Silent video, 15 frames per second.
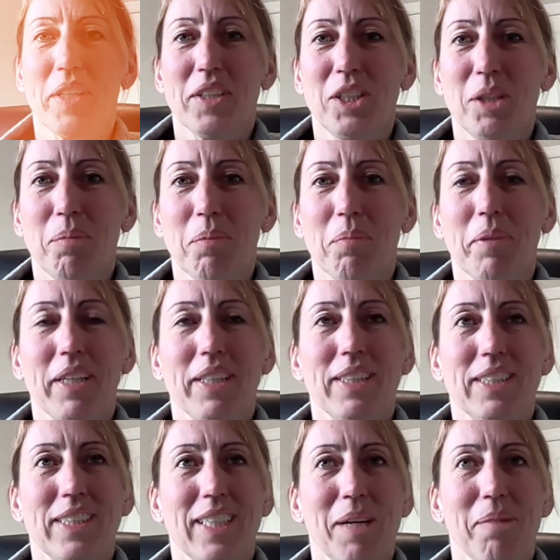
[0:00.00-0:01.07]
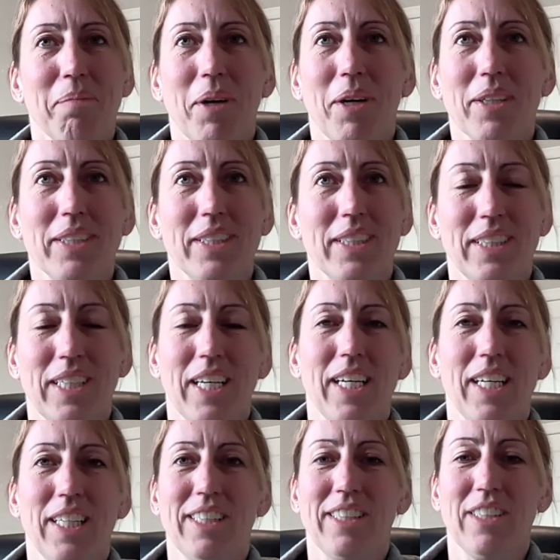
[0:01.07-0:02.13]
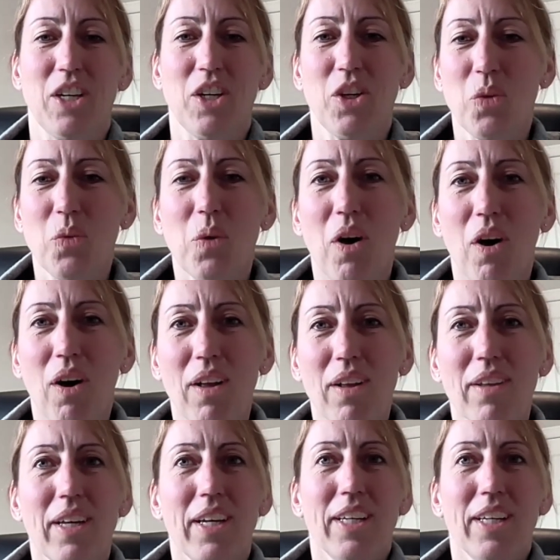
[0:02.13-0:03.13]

of the cheaper places to get boxes is U-Haul,